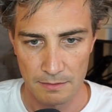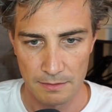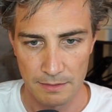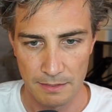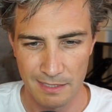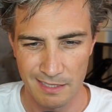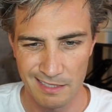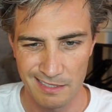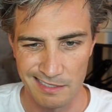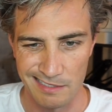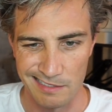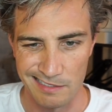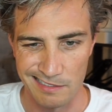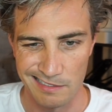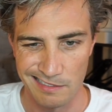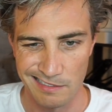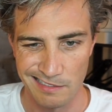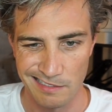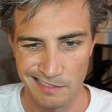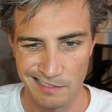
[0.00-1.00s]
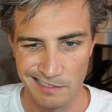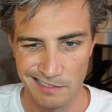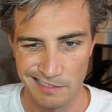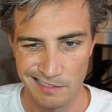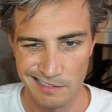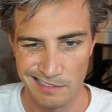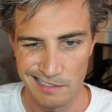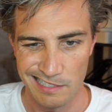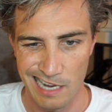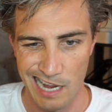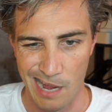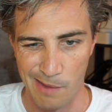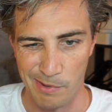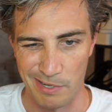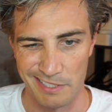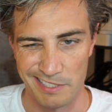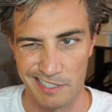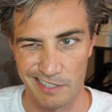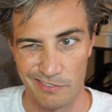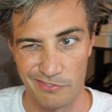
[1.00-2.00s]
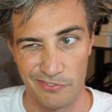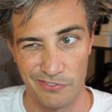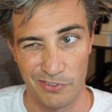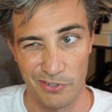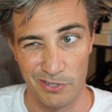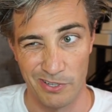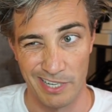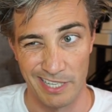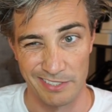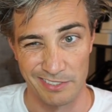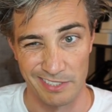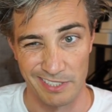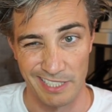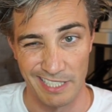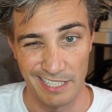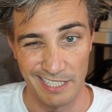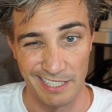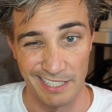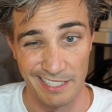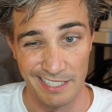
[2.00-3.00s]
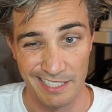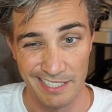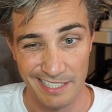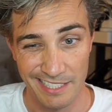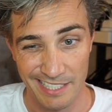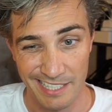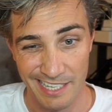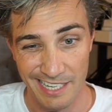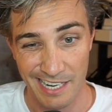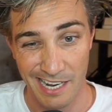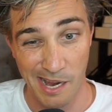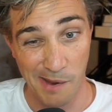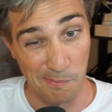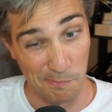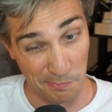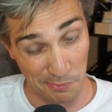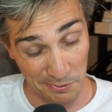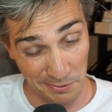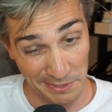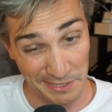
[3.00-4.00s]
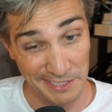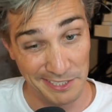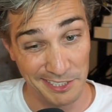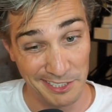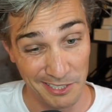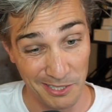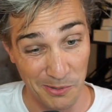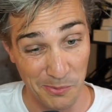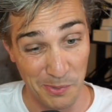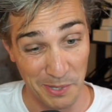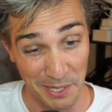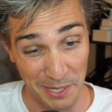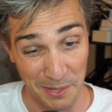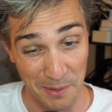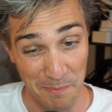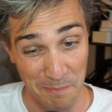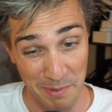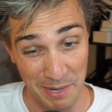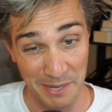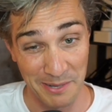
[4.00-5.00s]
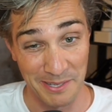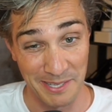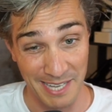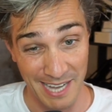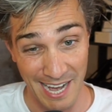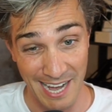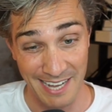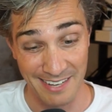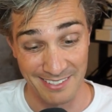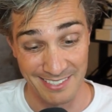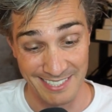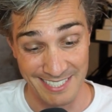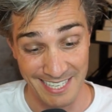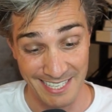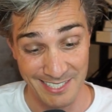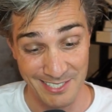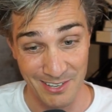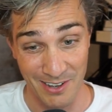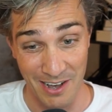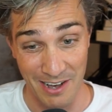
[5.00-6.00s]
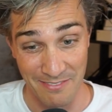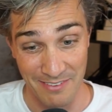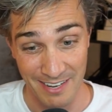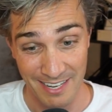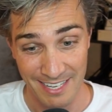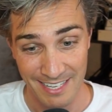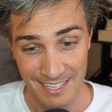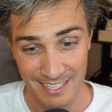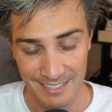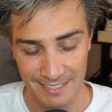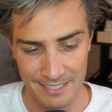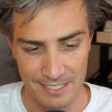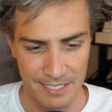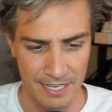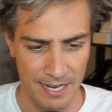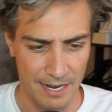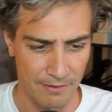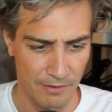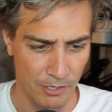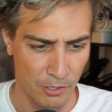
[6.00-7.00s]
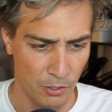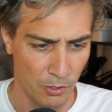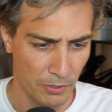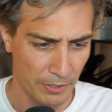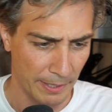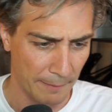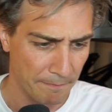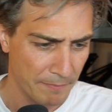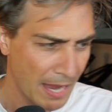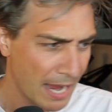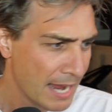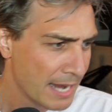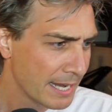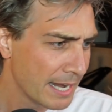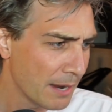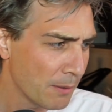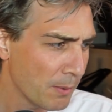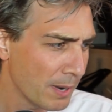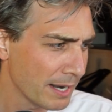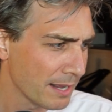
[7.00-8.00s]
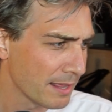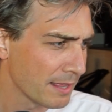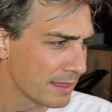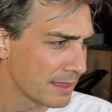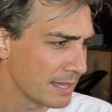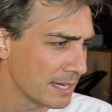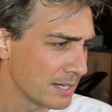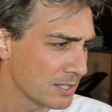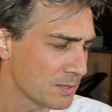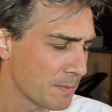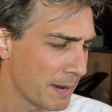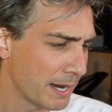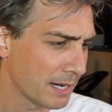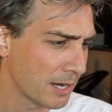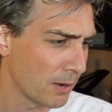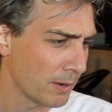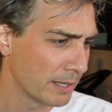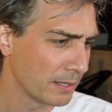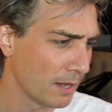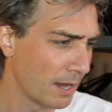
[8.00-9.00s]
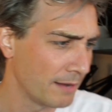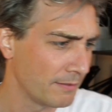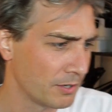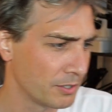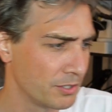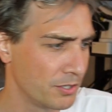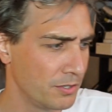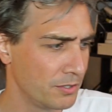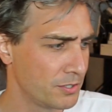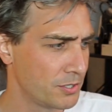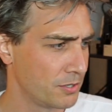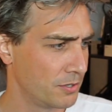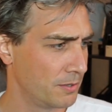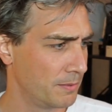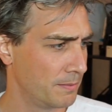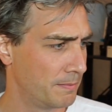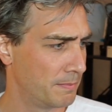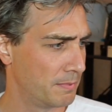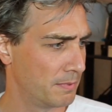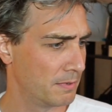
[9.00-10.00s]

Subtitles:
Yeah. I mean, it's got 400 gig. I'm pretty sure we're going to be okay on D drive. Let's start recording. Now, one of the things about going live on YouTube